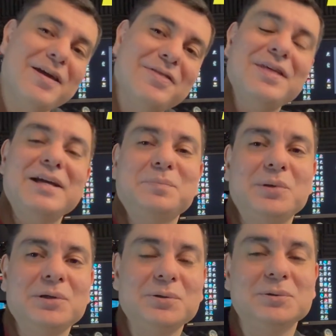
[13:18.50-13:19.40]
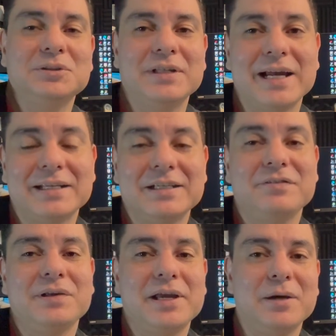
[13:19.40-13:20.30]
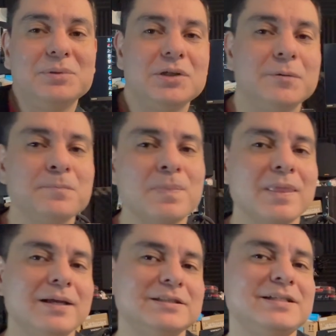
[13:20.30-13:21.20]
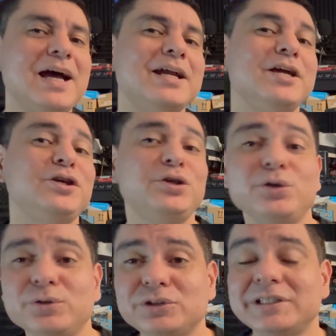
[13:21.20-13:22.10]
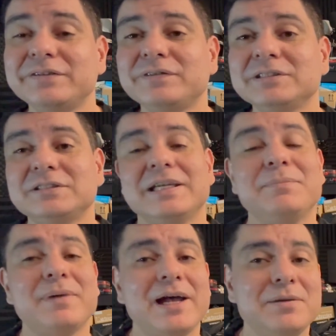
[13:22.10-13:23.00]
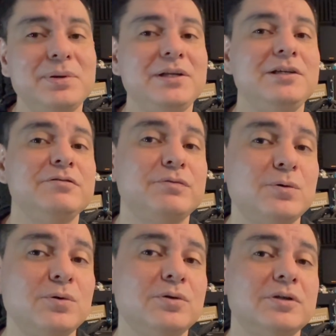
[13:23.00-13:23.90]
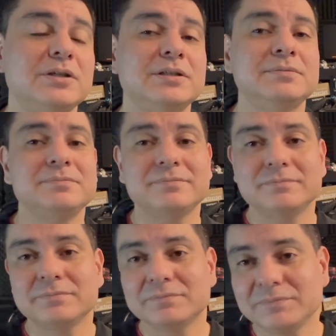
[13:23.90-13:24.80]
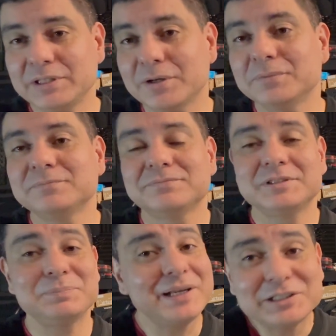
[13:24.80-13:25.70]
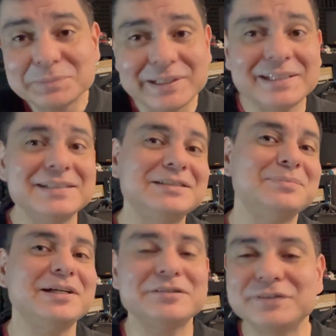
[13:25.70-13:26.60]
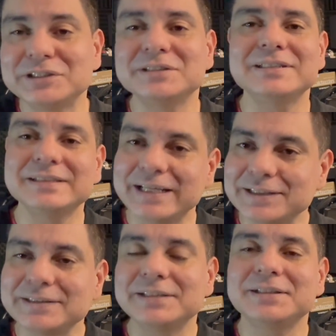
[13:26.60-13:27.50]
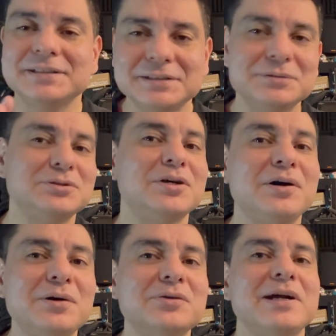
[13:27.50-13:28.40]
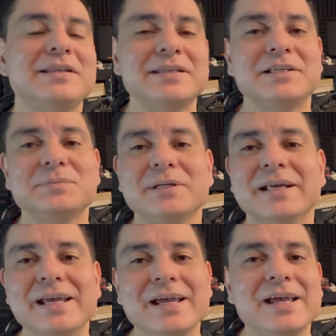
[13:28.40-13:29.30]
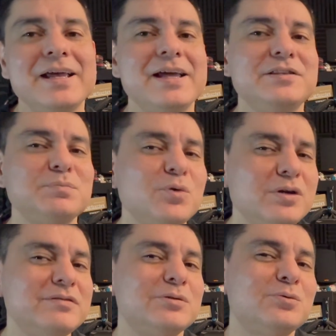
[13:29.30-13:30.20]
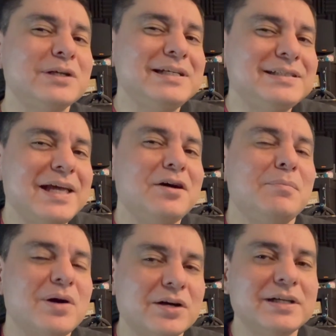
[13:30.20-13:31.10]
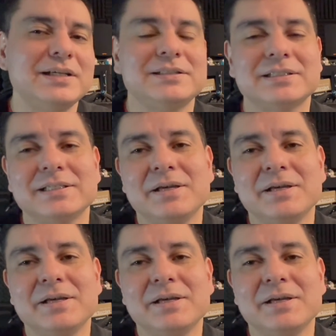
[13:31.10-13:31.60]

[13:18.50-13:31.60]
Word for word: that's pretty cool. So that can definitely help. So it's not a huge difference, in my opinion, for, you know, better speeds and better efficiency. Yes, yes, yes, those are all great things, but it's more of a retail market